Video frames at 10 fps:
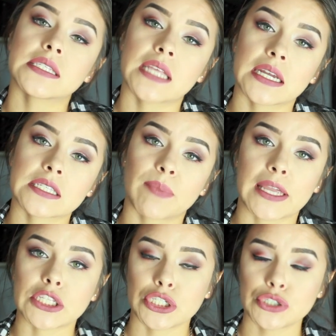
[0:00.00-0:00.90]
Sex
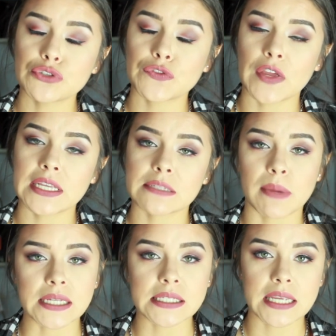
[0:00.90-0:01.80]
by Too Faced
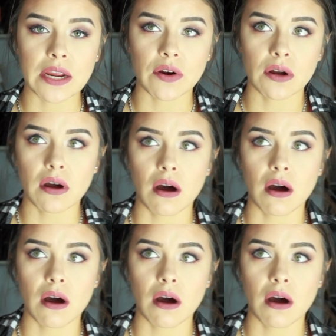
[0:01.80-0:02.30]
mascara